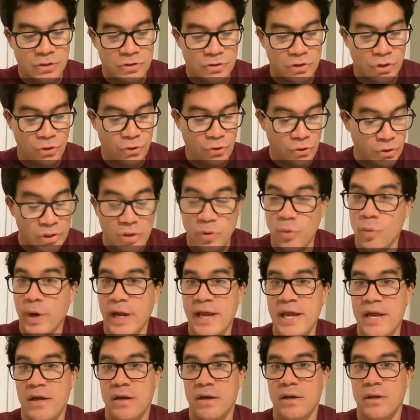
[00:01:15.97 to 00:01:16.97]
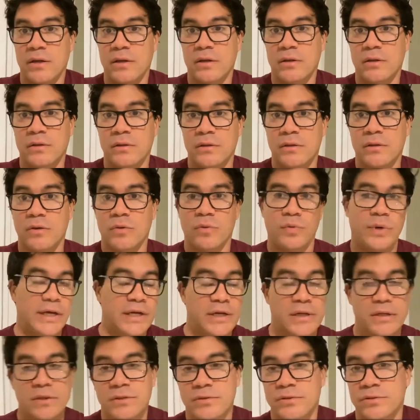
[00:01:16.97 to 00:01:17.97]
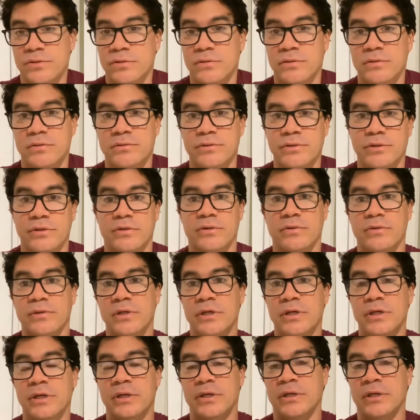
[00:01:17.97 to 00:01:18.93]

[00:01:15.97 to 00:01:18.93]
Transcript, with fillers: So you can wait until, you know,